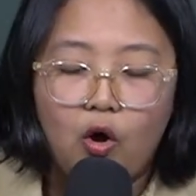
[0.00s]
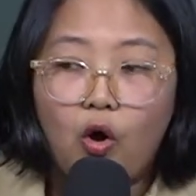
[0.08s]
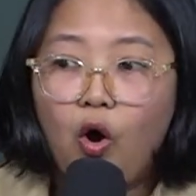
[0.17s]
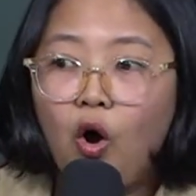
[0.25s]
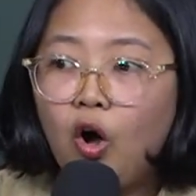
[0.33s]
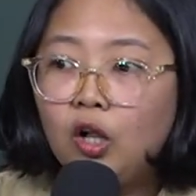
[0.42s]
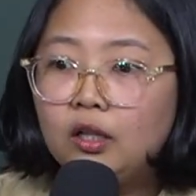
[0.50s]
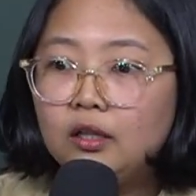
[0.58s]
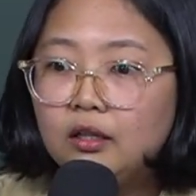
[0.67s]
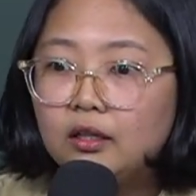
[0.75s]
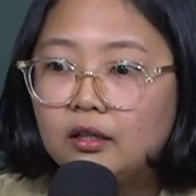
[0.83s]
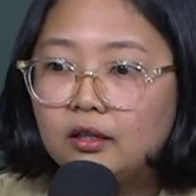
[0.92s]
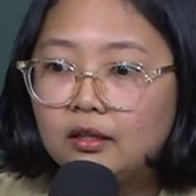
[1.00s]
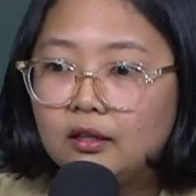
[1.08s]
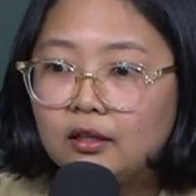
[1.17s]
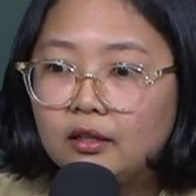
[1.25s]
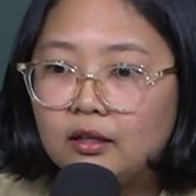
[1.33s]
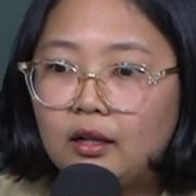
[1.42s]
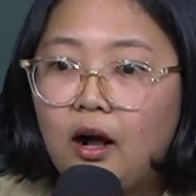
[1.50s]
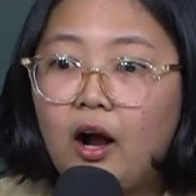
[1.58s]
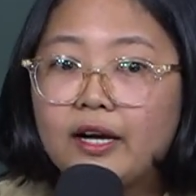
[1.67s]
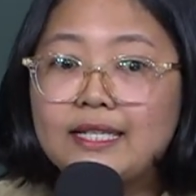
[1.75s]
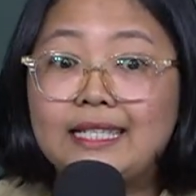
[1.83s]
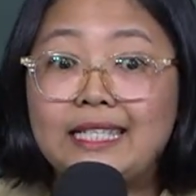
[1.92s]
all
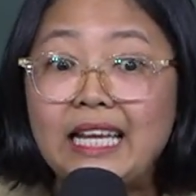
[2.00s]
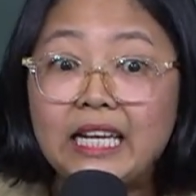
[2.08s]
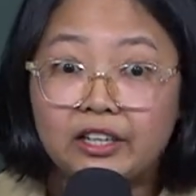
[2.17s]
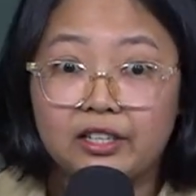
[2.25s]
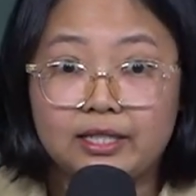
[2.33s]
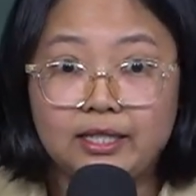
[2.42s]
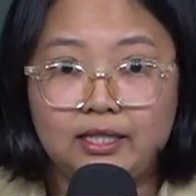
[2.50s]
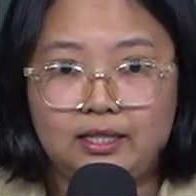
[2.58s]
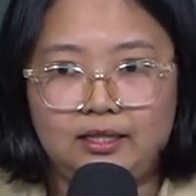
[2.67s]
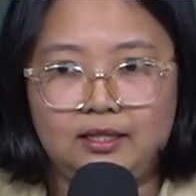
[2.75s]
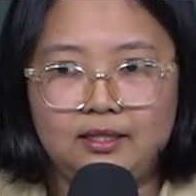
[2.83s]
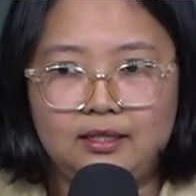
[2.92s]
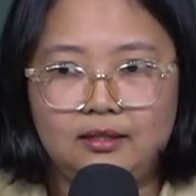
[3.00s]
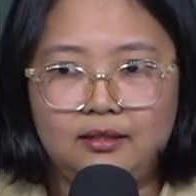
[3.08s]
are sinners.